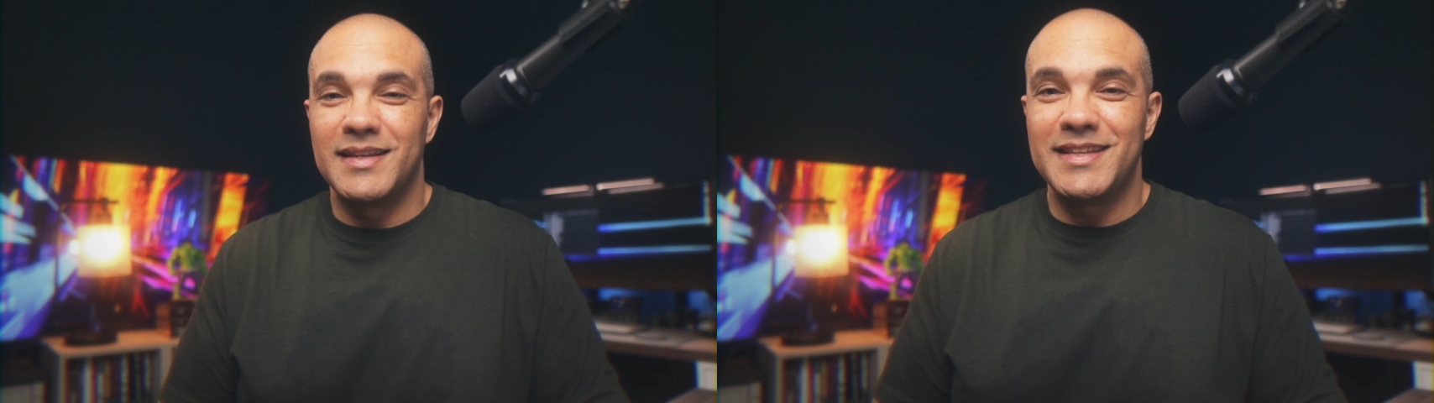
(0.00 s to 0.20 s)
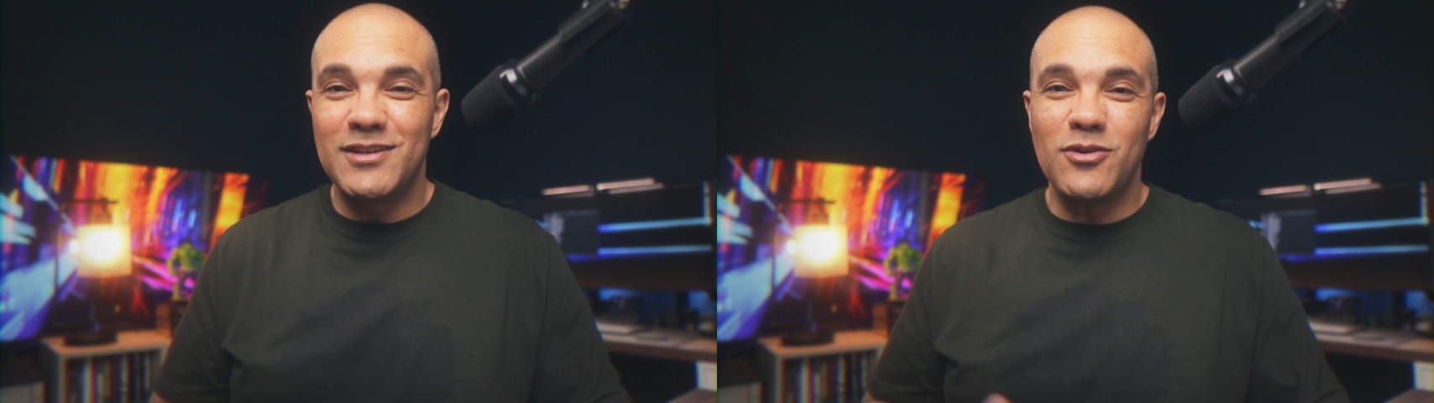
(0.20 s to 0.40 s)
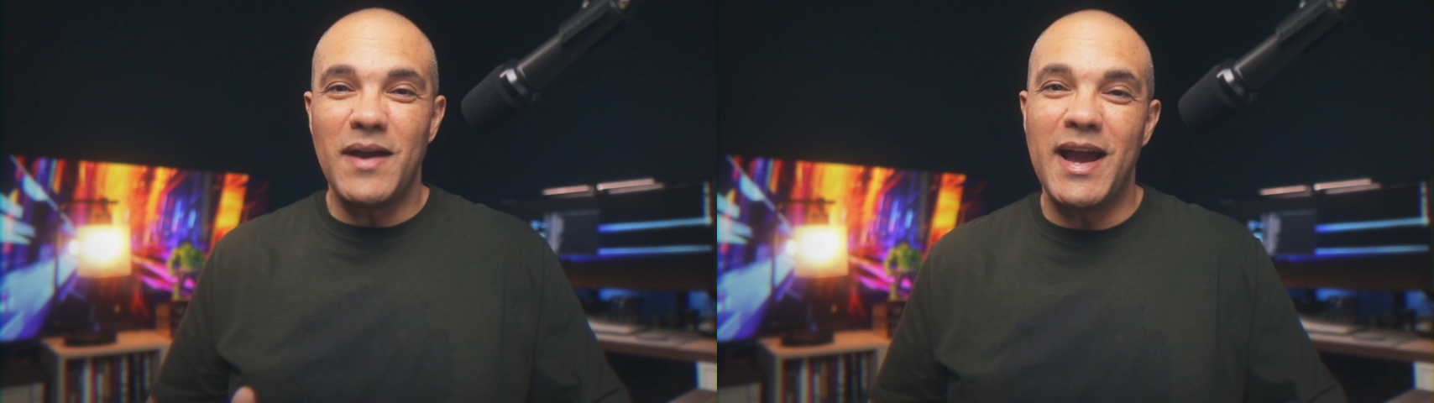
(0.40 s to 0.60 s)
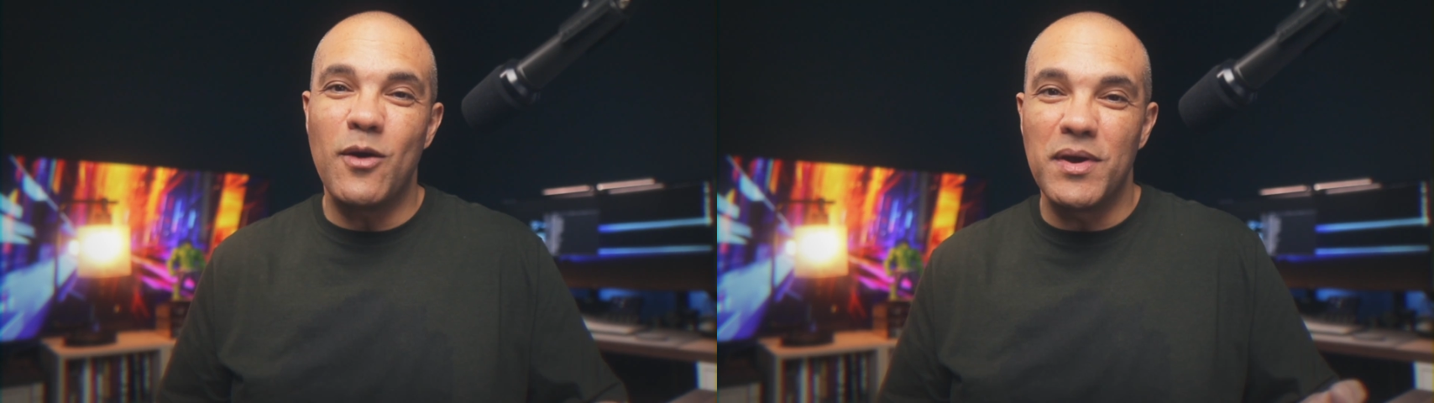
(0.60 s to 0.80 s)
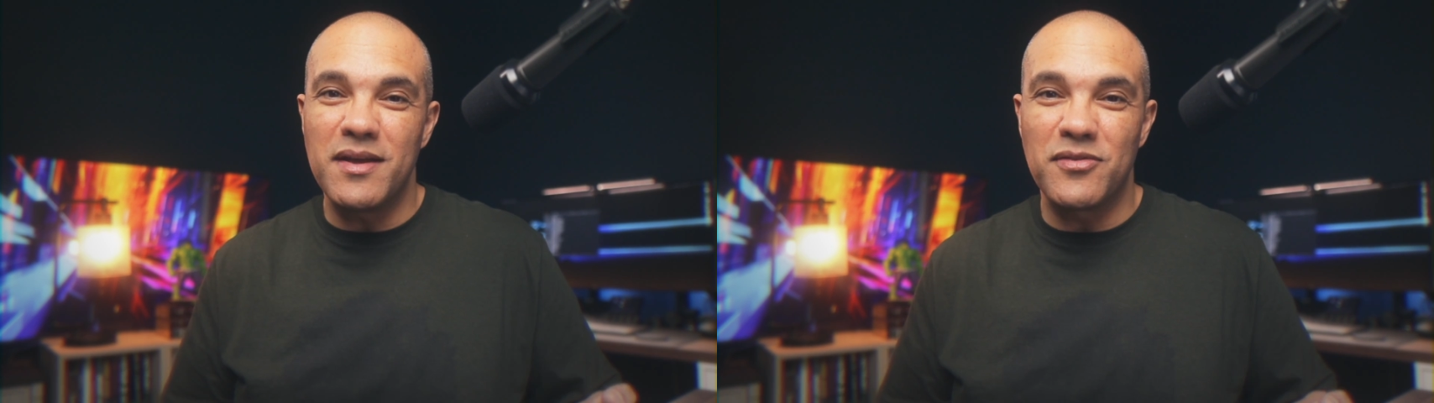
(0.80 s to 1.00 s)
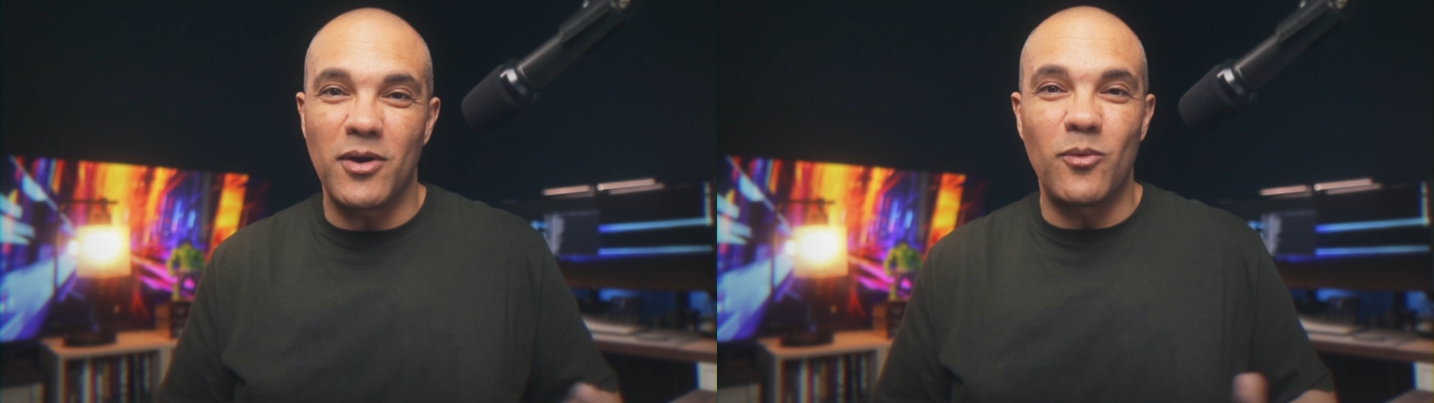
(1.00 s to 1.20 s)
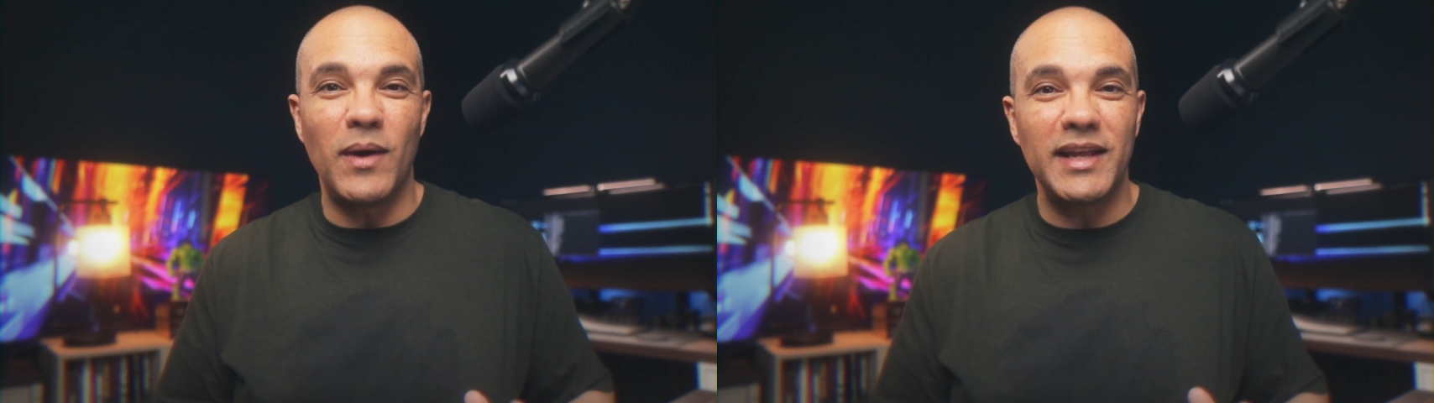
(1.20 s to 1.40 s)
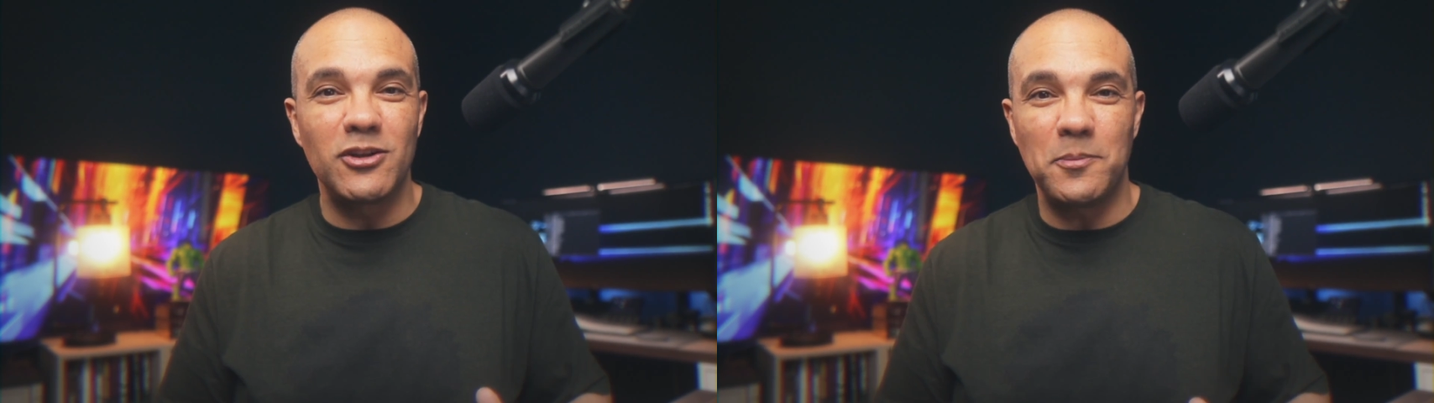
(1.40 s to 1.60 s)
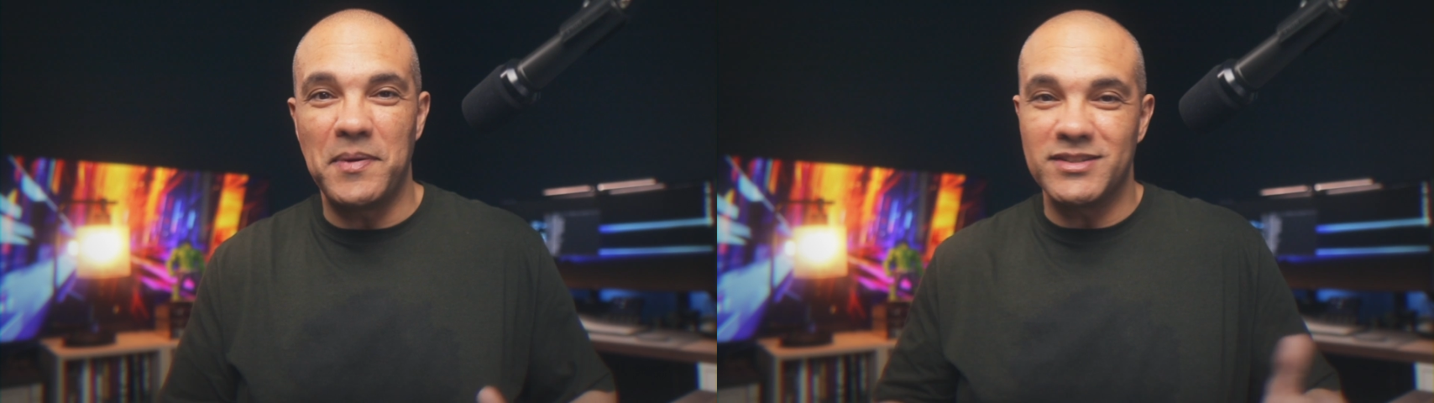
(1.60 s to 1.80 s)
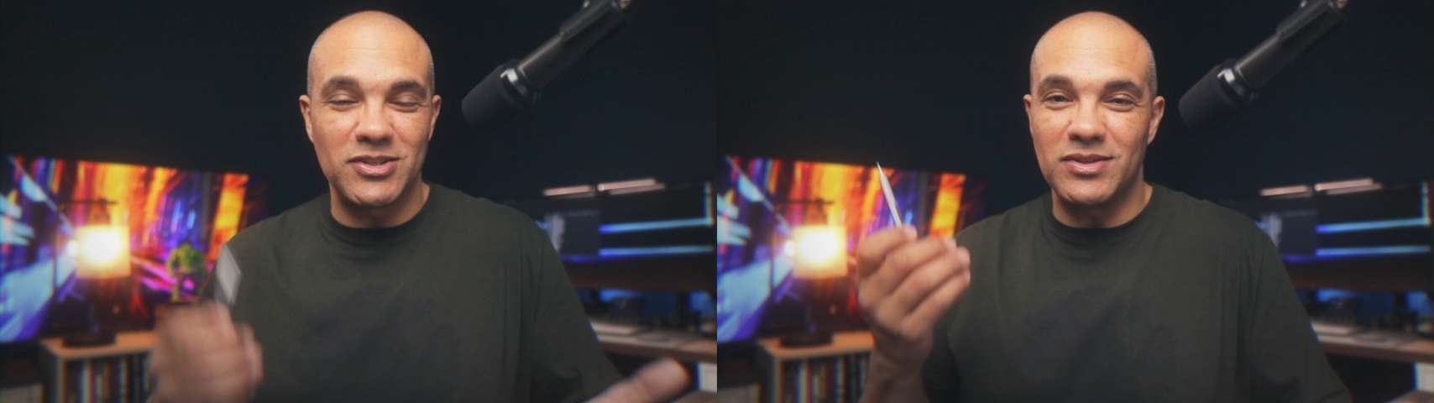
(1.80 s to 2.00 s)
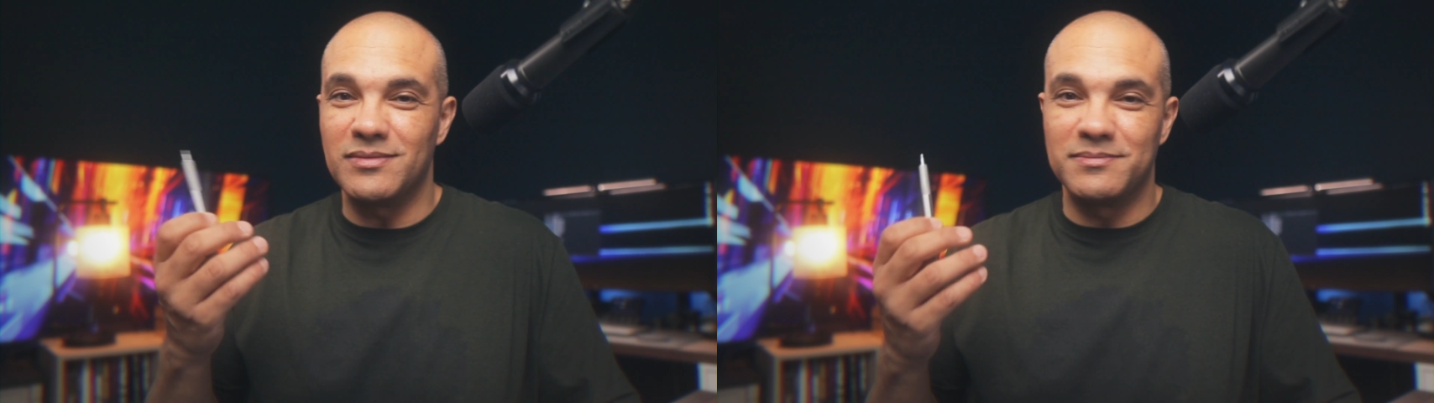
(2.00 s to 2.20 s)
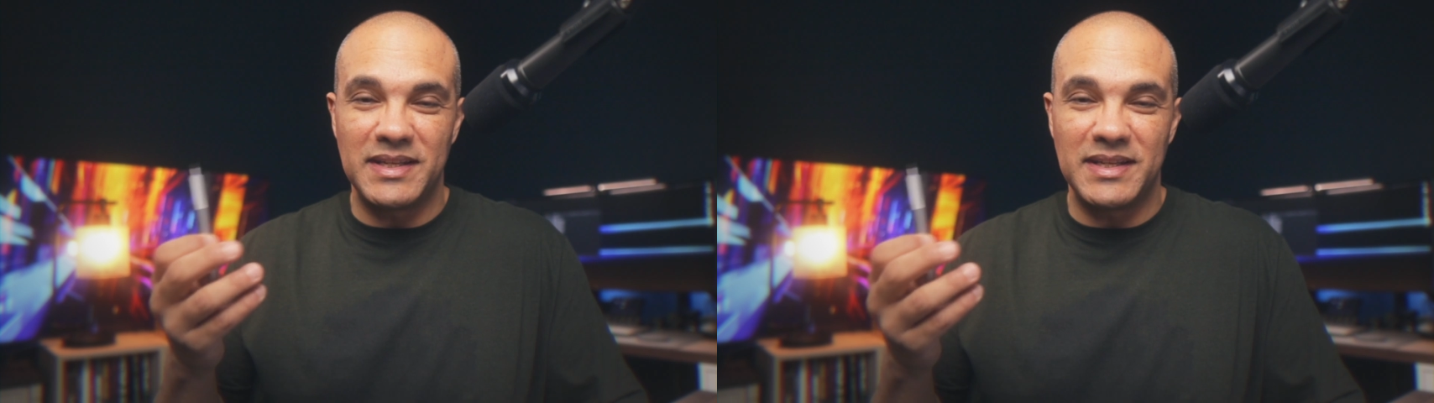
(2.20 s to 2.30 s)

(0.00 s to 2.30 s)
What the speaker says: You know how with a regular pencil,